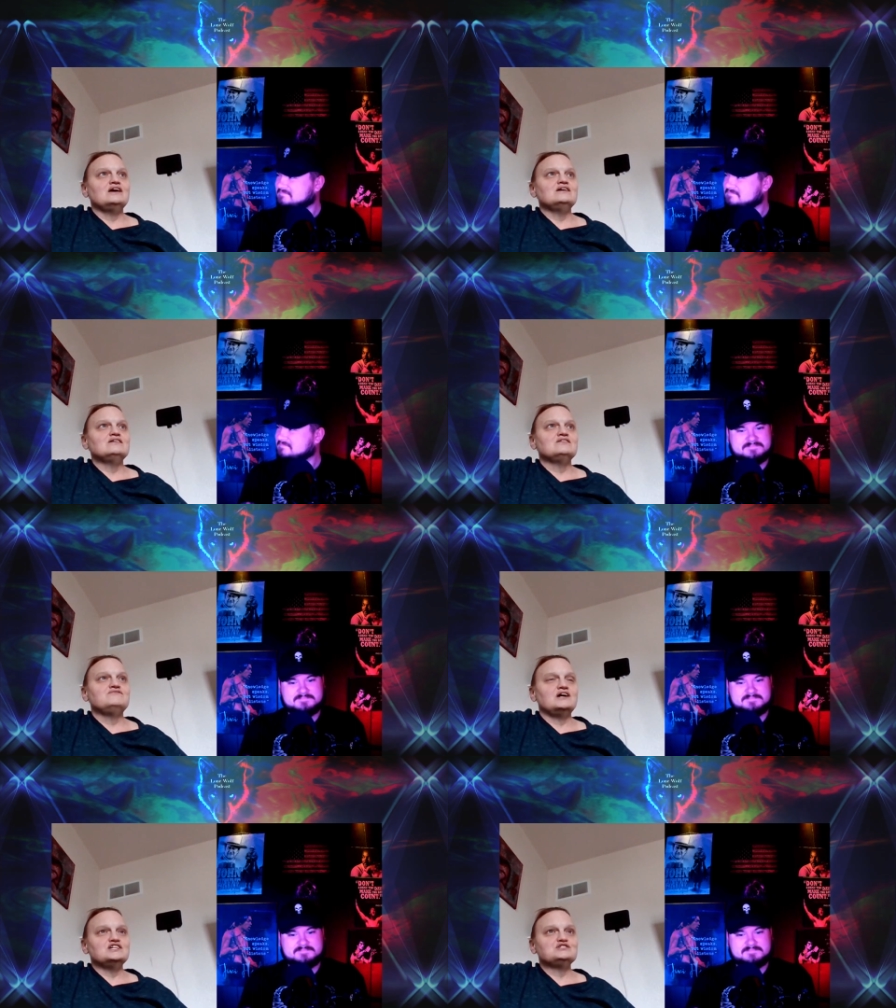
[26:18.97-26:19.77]
they
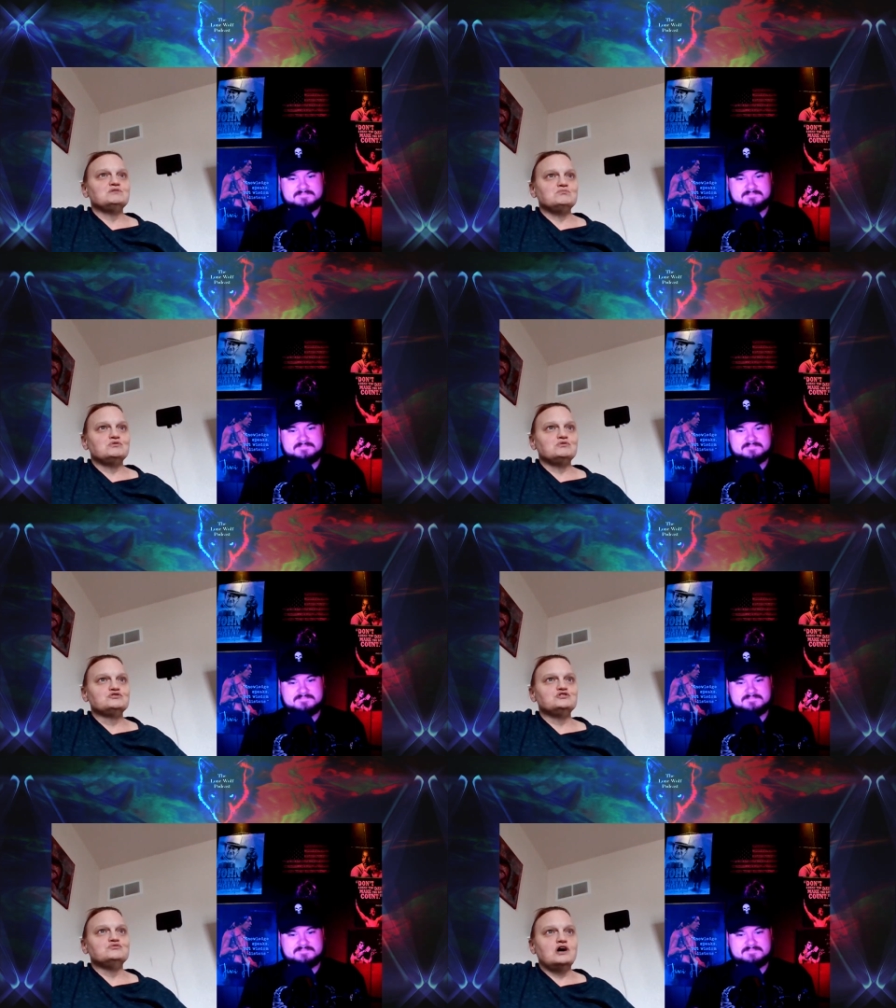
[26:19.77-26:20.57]
advise
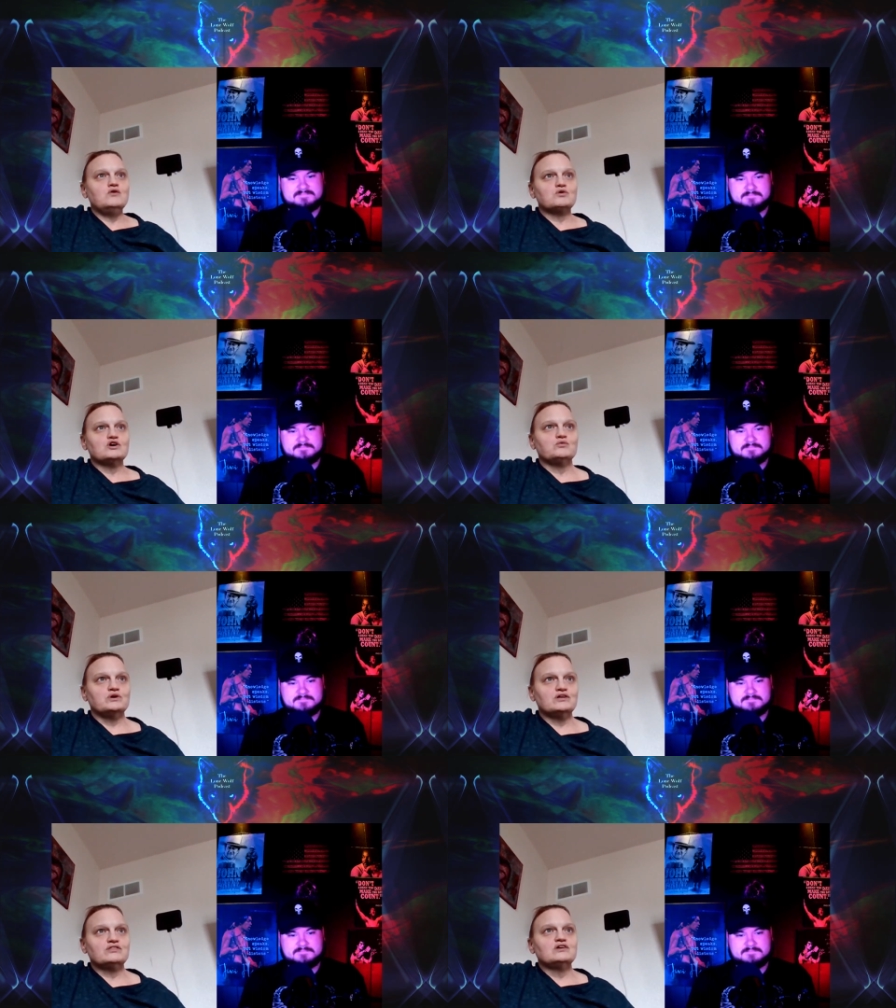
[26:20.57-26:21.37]
people to not
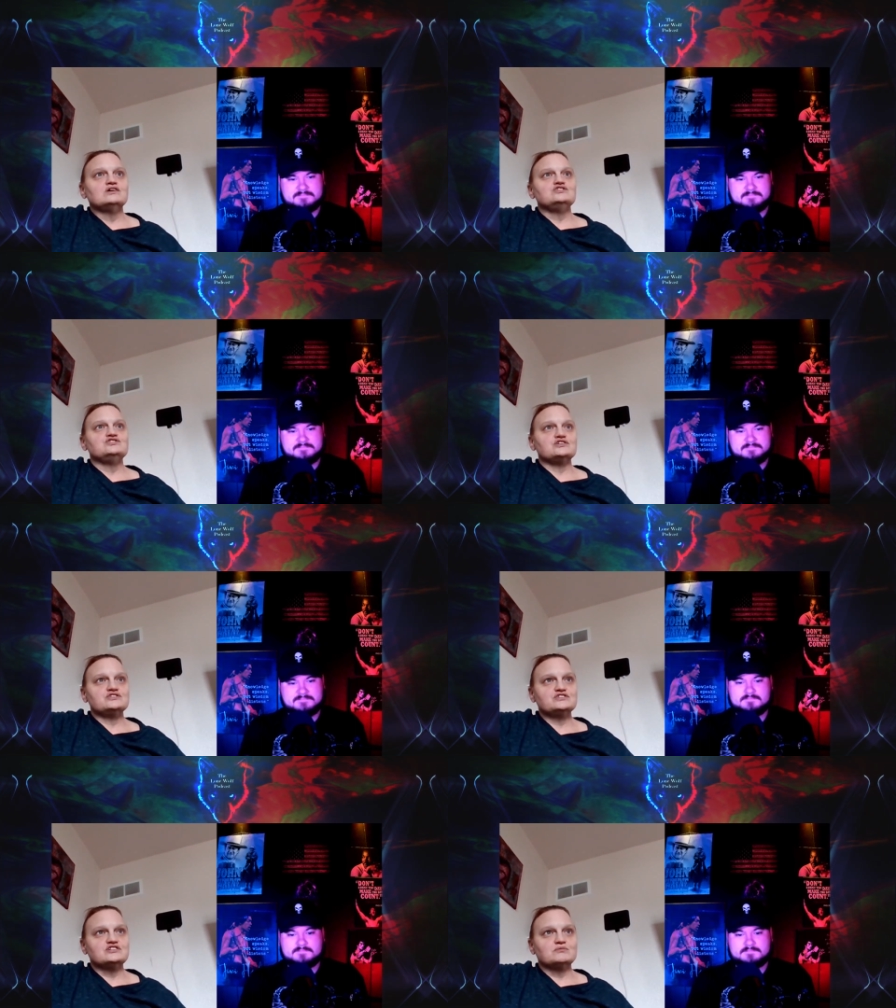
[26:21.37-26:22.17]
work with
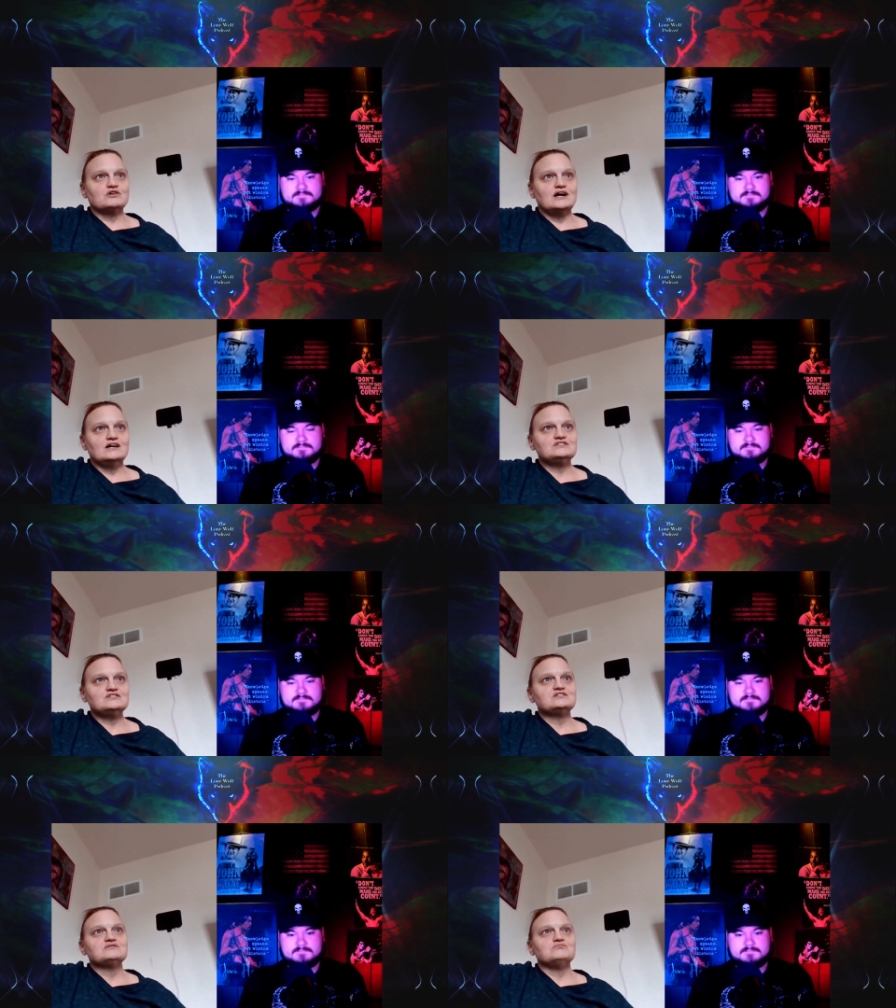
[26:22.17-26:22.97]
Justice
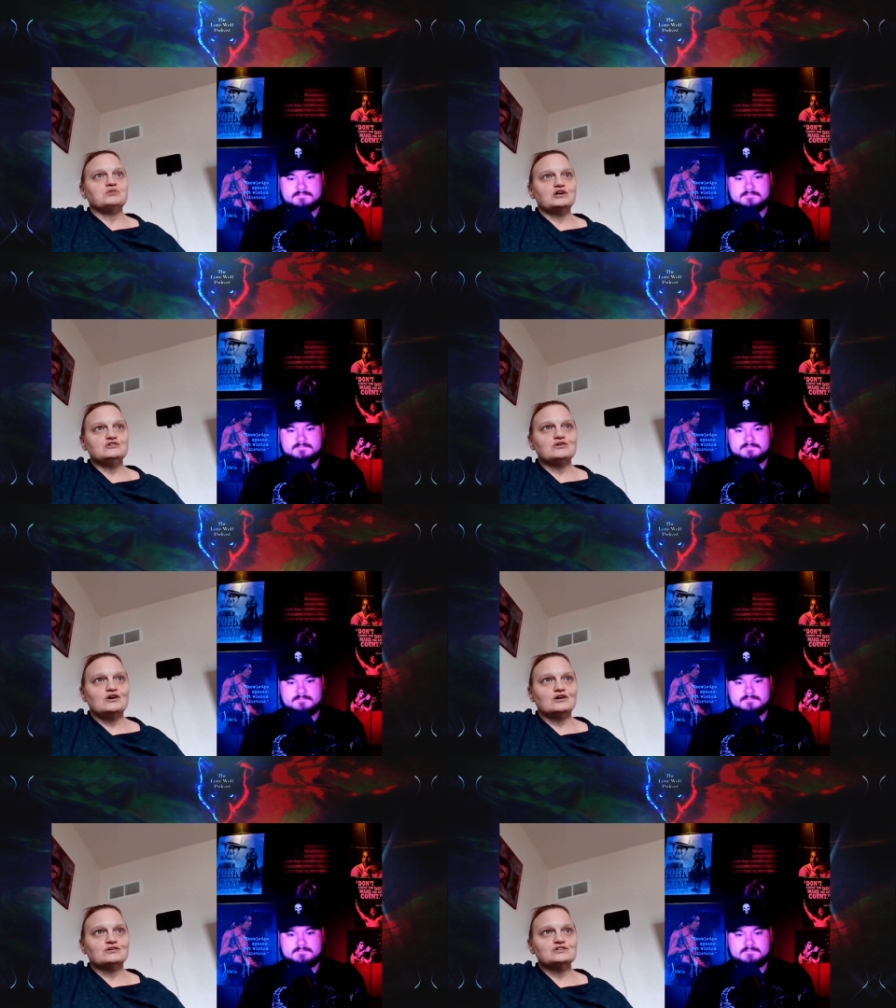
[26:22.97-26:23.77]
Democrats, Brand
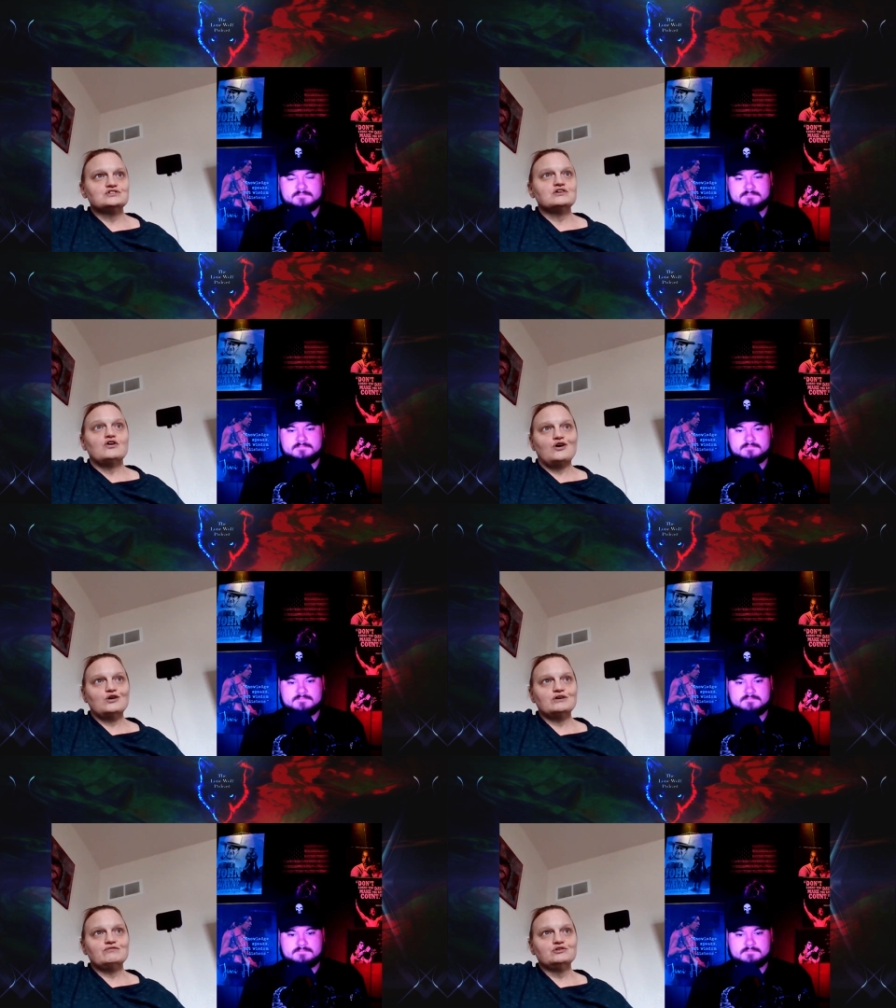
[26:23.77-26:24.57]
New Congress,
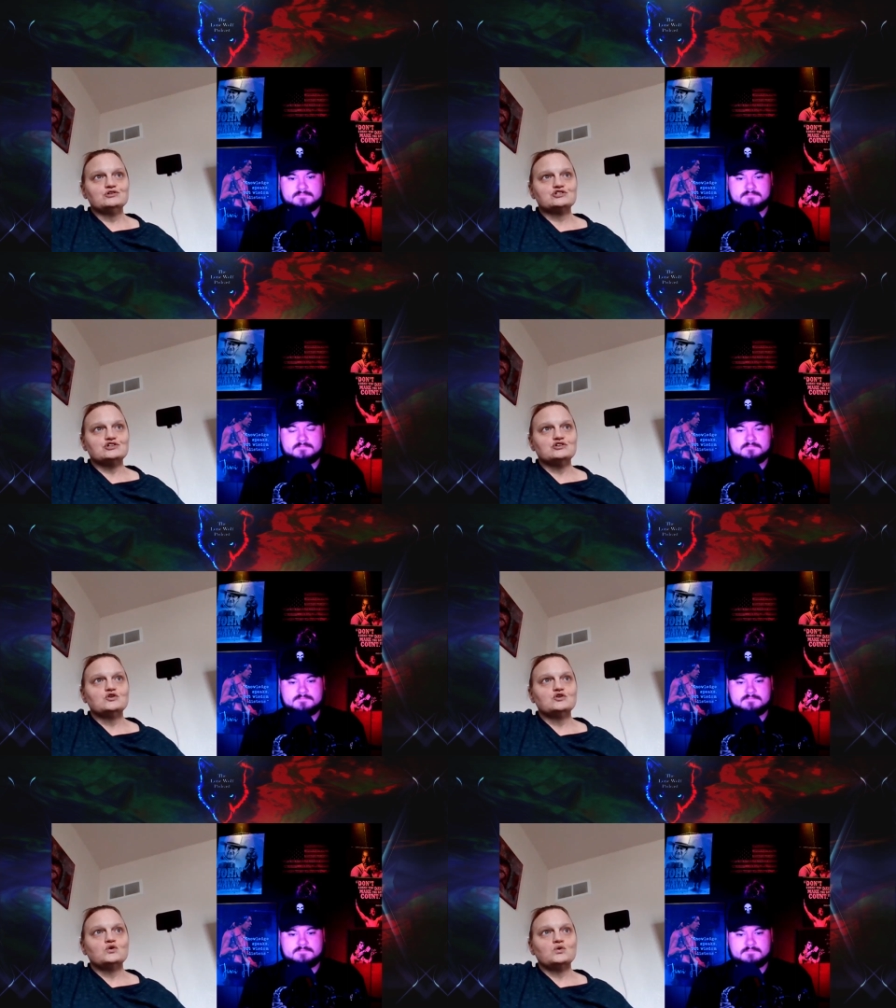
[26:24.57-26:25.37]
Our
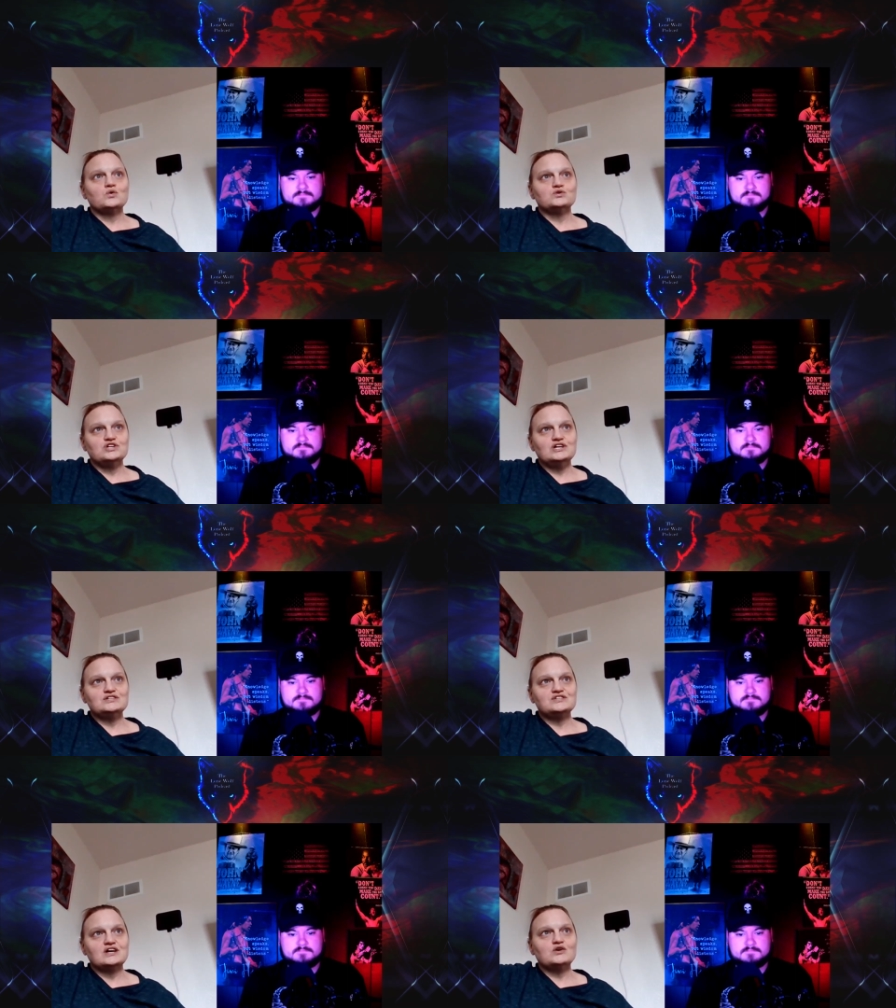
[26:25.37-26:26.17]
Revolution,
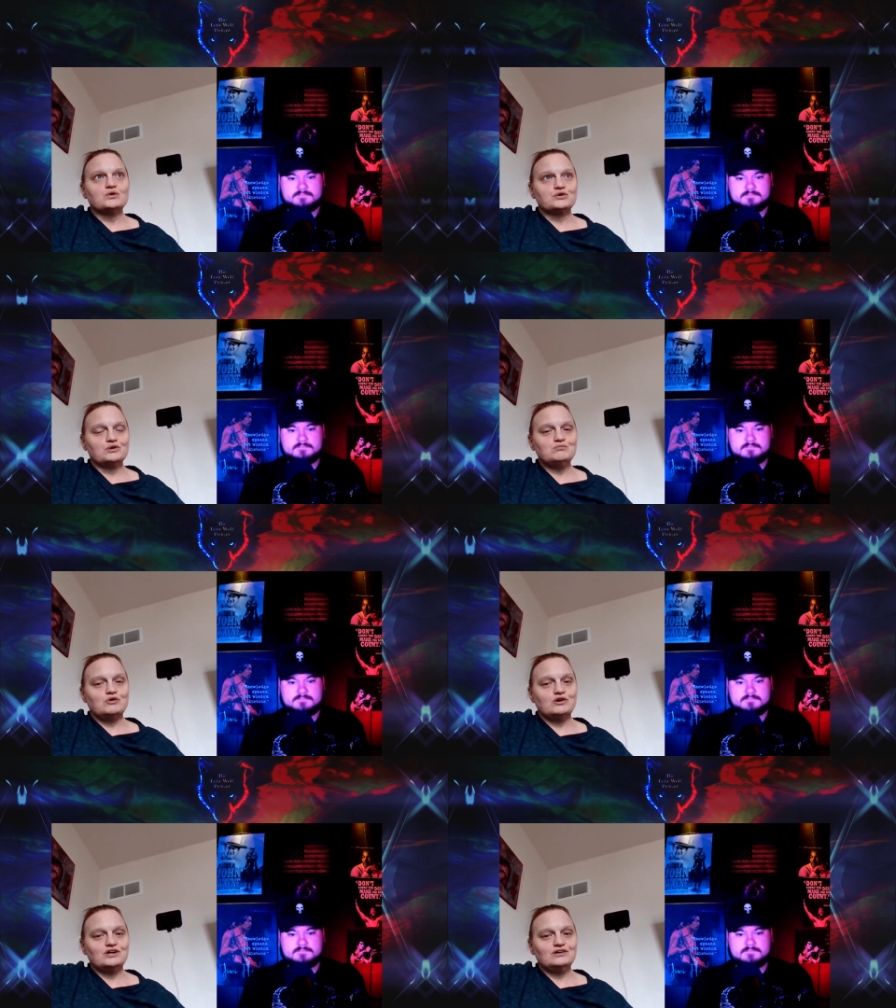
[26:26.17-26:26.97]
DSA, or the
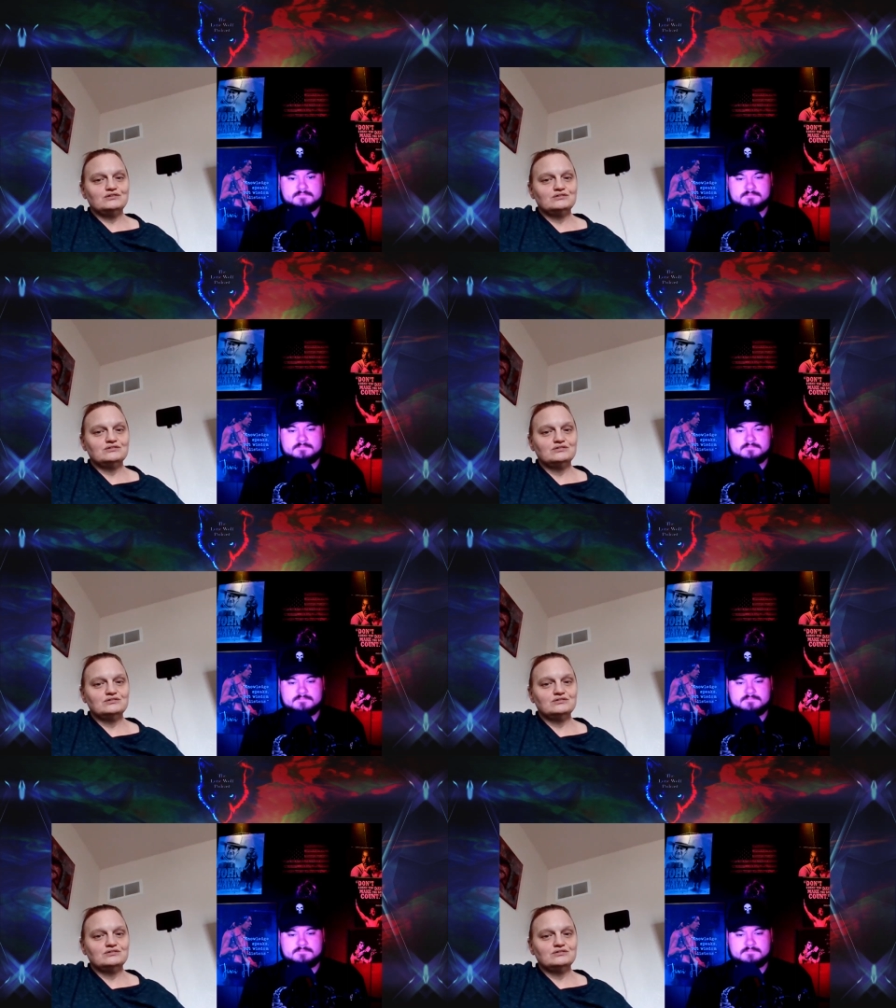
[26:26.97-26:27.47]
Green Party.